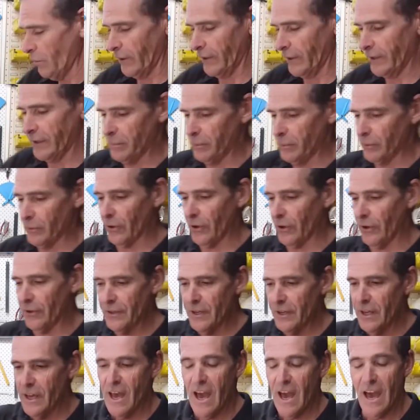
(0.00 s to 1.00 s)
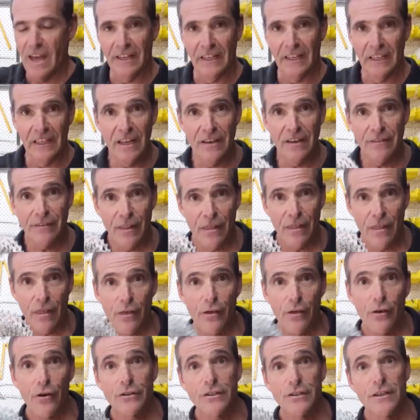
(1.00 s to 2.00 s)
We're going to put on an
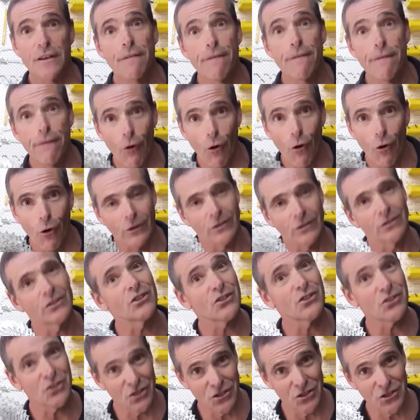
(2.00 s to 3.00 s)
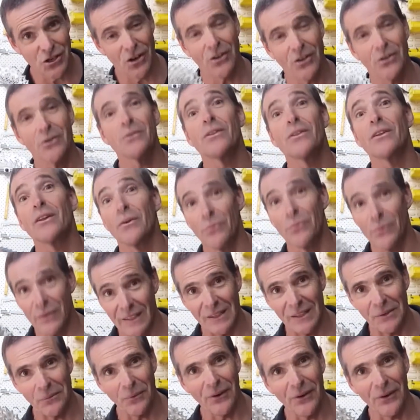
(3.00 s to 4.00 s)
1134 just to show you that it really